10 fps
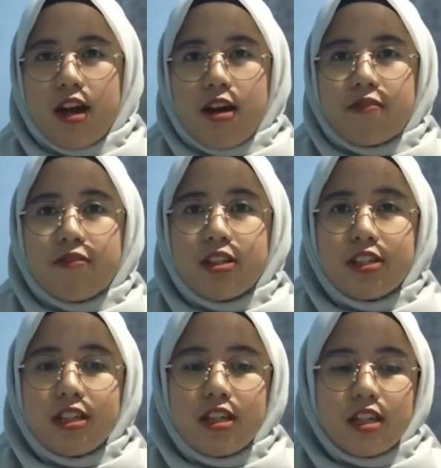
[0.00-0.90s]

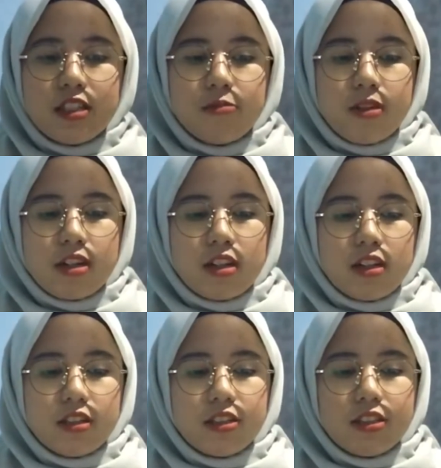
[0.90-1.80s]
Firstly is
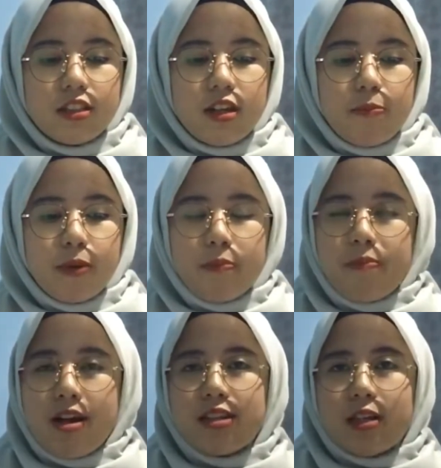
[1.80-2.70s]
because
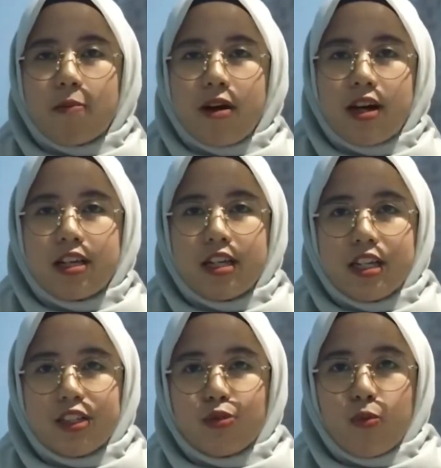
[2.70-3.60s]
Ppsmi
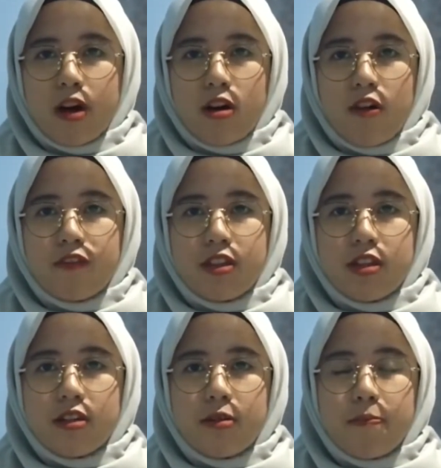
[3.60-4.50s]
is one of
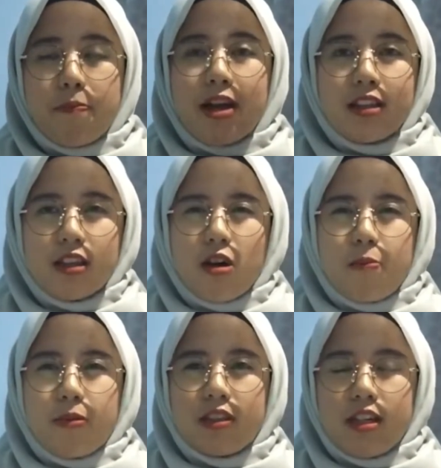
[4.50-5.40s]
the better
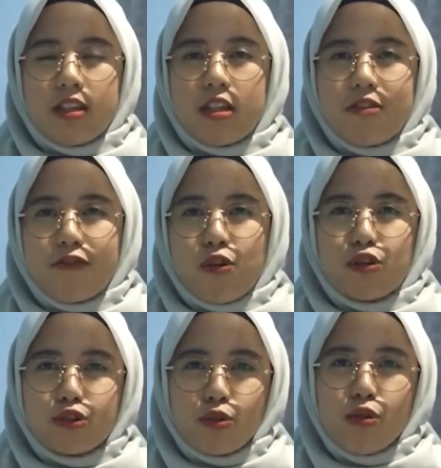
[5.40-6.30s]
opportunity for
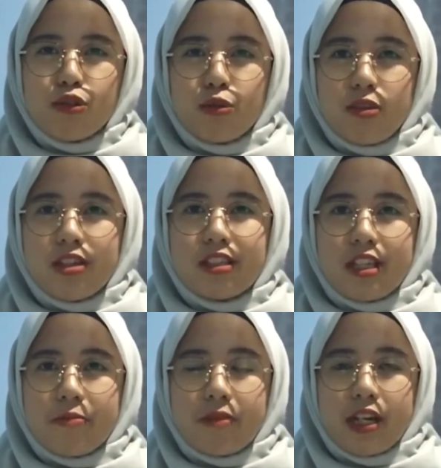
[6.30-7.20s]
school students
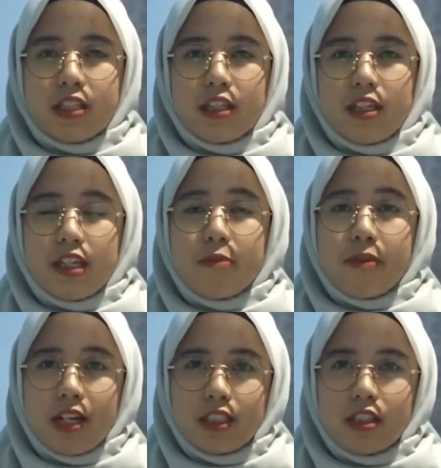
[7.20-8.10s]
in
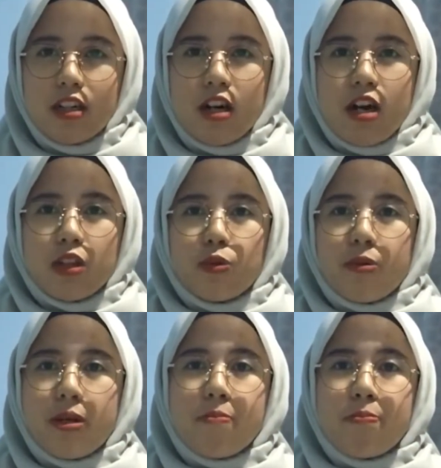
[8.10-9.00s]
Malaysia to
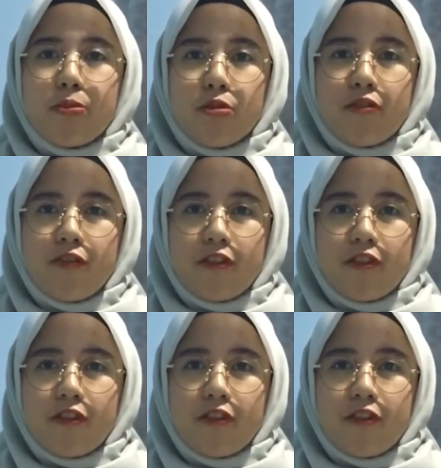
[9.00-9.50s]
improve